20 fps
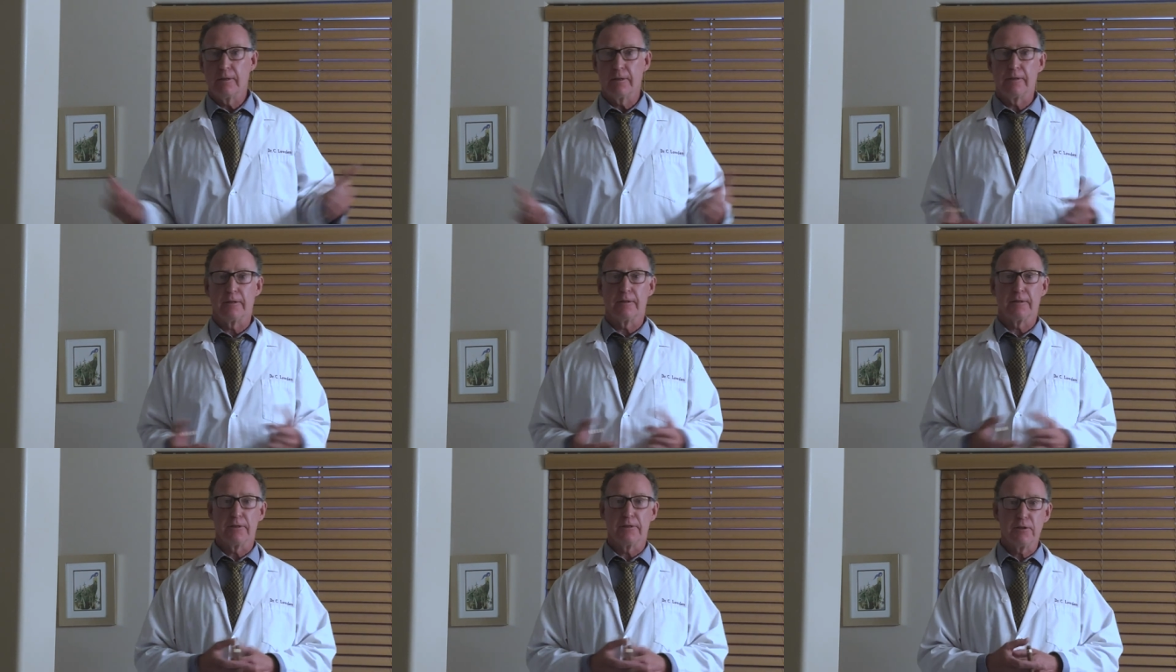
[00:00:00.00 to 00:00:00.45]

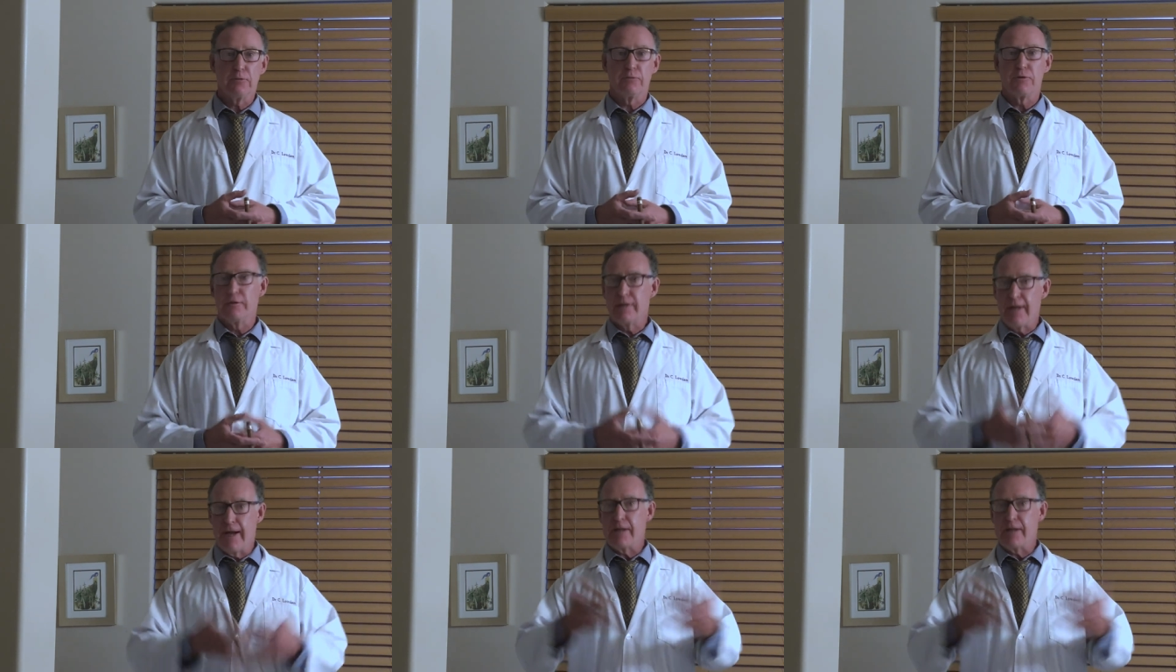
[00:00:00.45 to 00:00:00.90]
Uh, you know
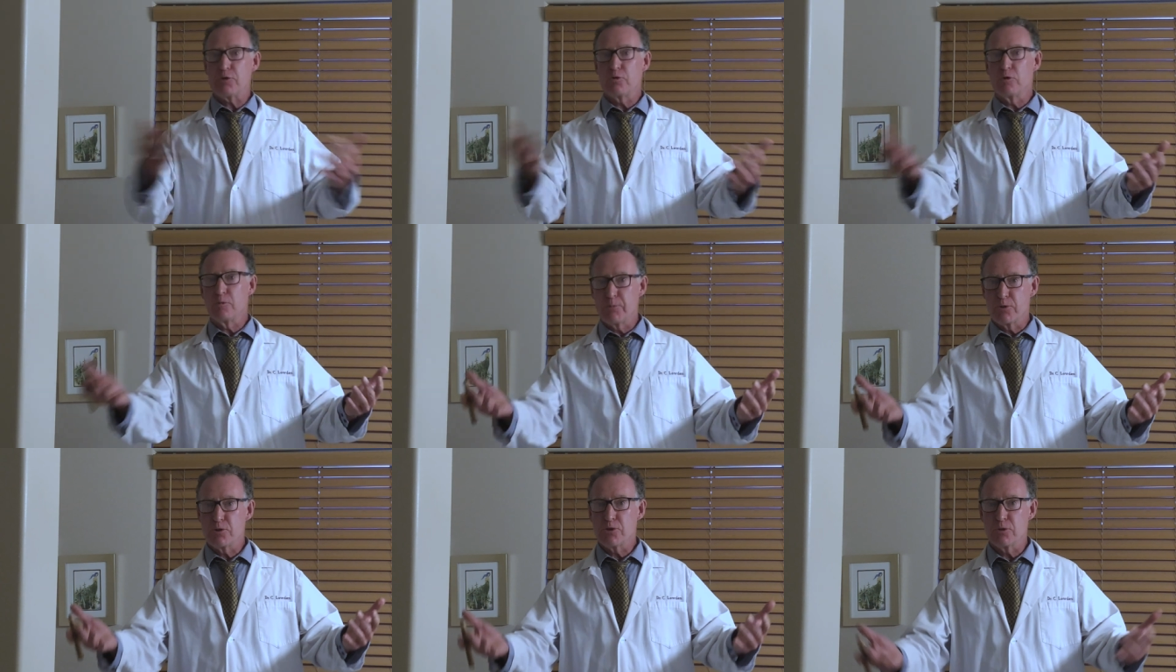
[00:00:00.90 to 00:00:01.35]
the
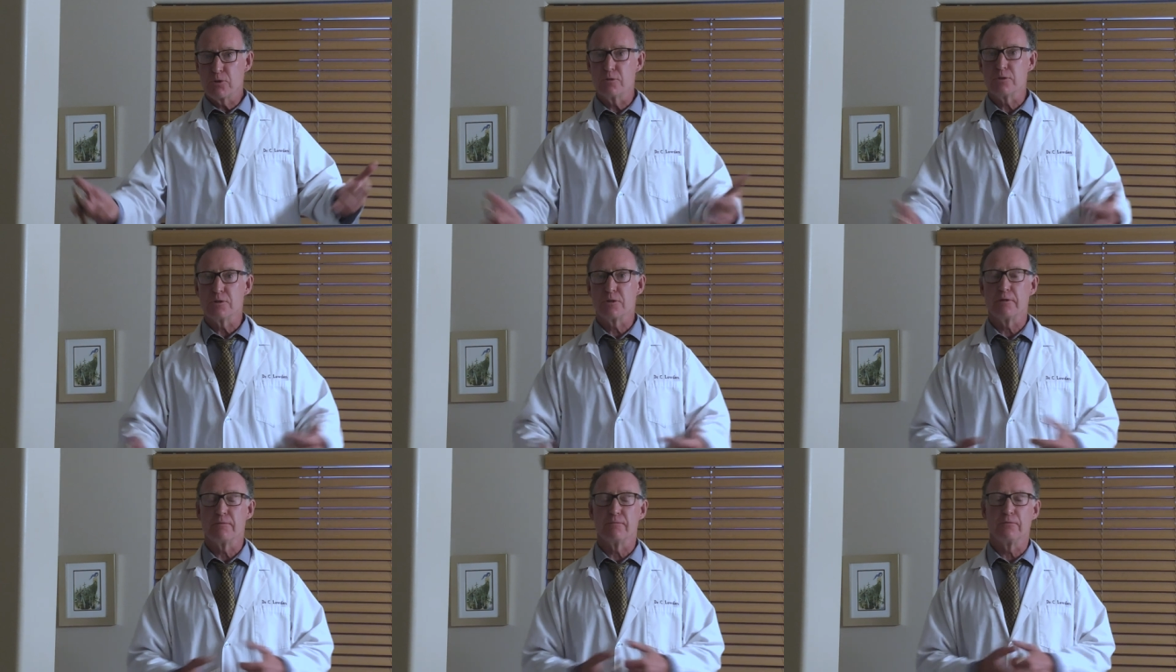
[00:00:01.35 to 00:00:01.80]
natural
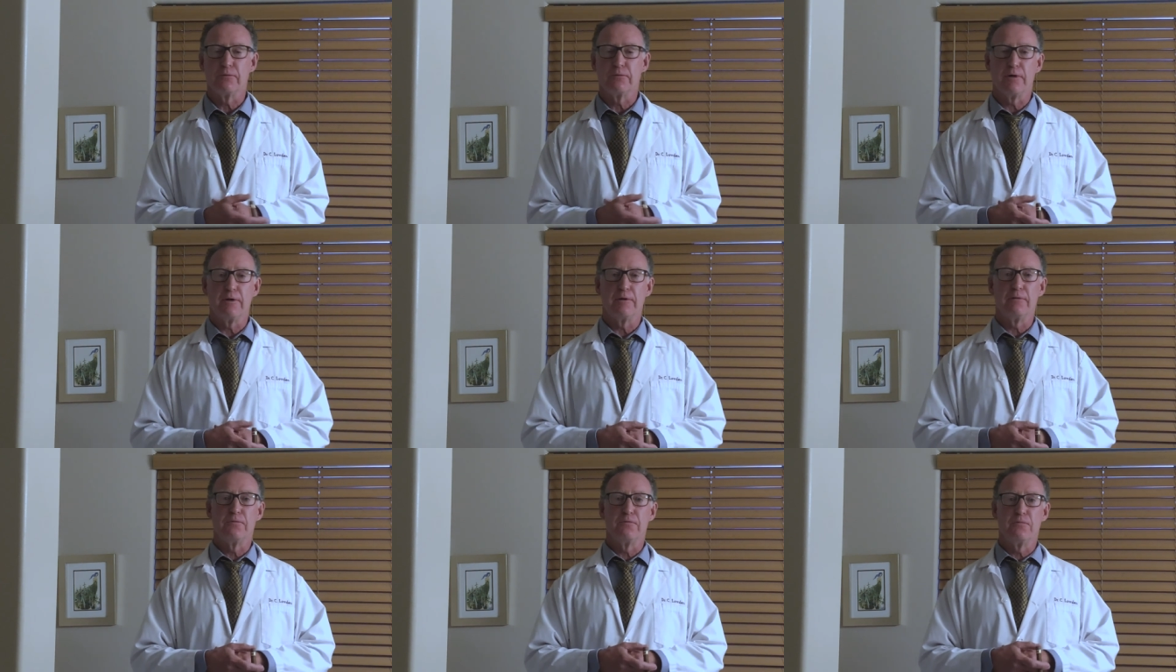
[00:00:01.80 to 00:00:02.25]
pursuits of,
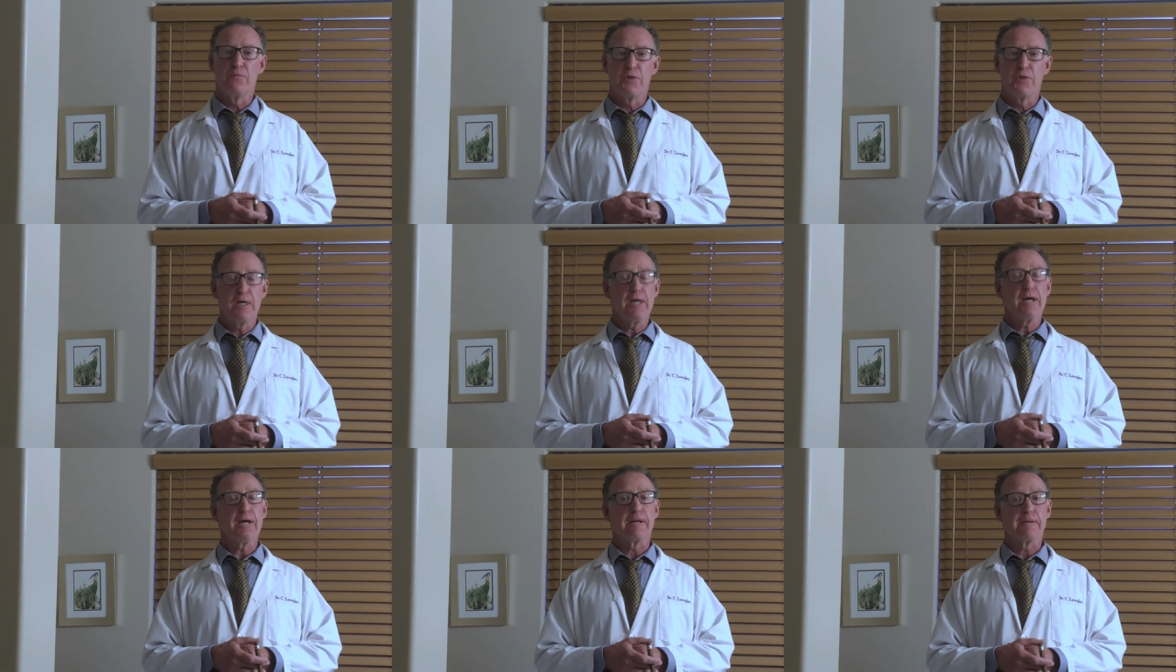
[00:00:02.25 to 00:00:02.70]
of
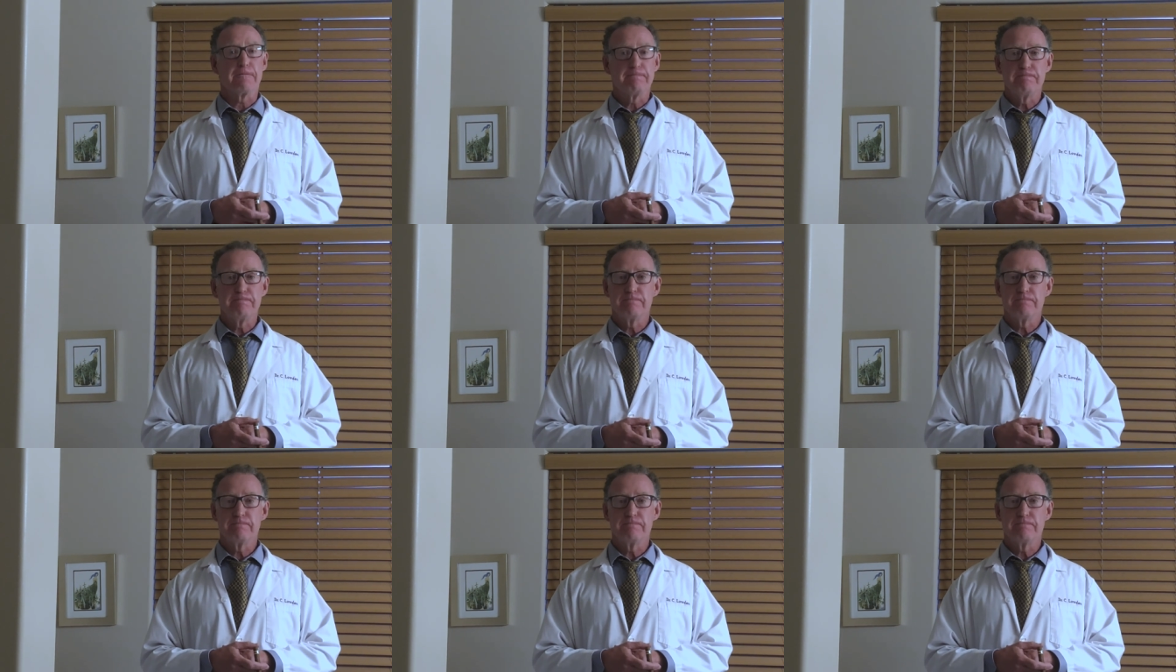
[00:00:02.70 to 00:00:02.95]
the young.